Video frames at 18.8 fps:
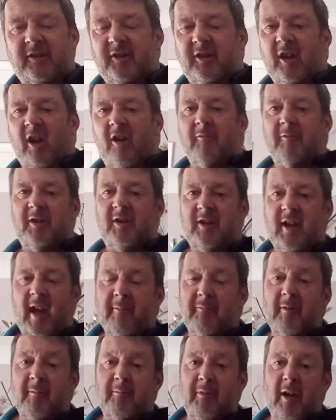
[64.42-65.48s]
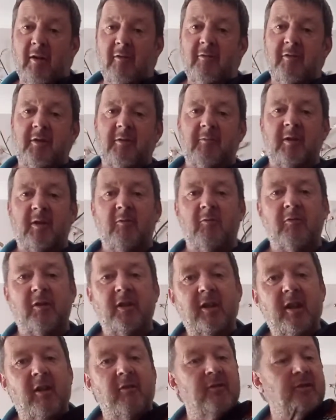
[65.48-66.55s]
to start with separate bows with all
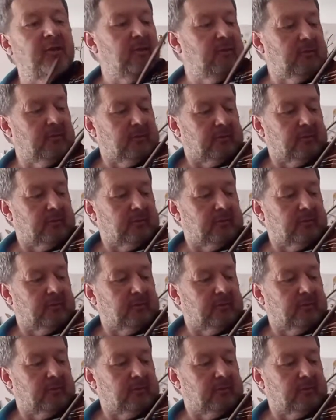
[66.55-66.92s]
the notes.